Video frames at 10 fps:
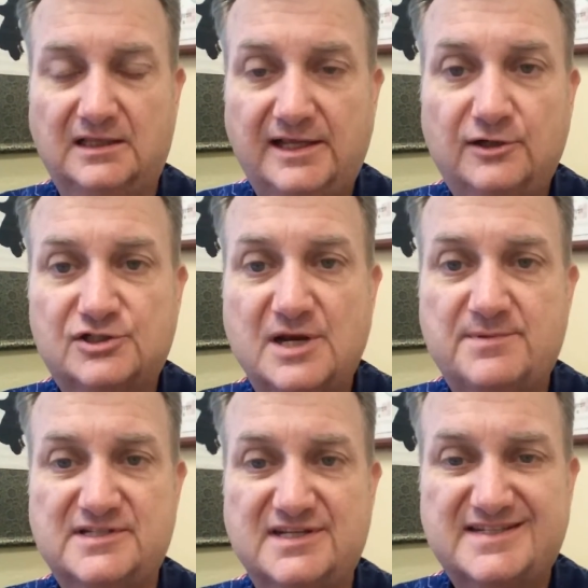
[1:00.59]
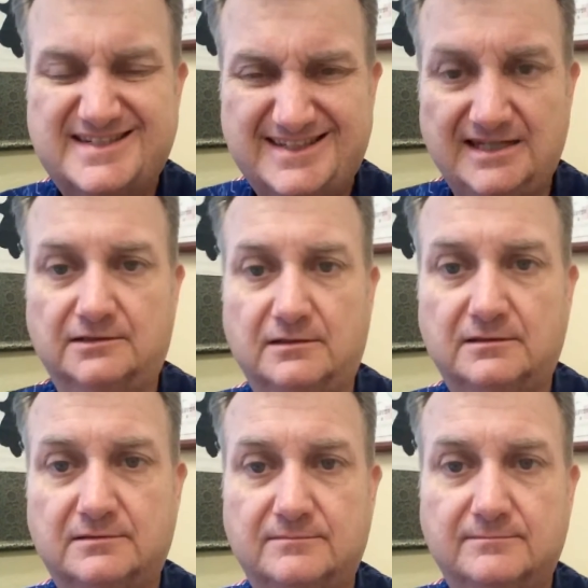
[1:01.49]
Leadership is a
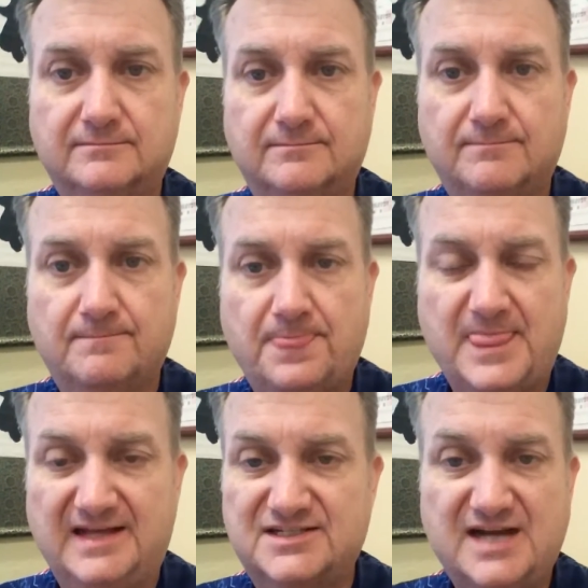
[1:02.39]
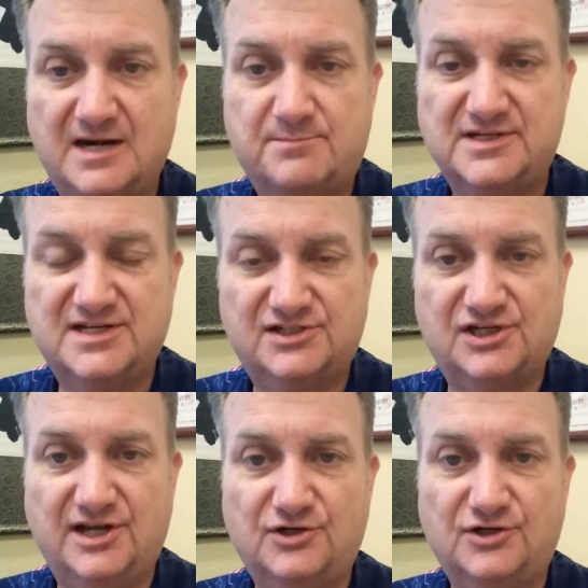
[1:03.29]
skill. It's not a position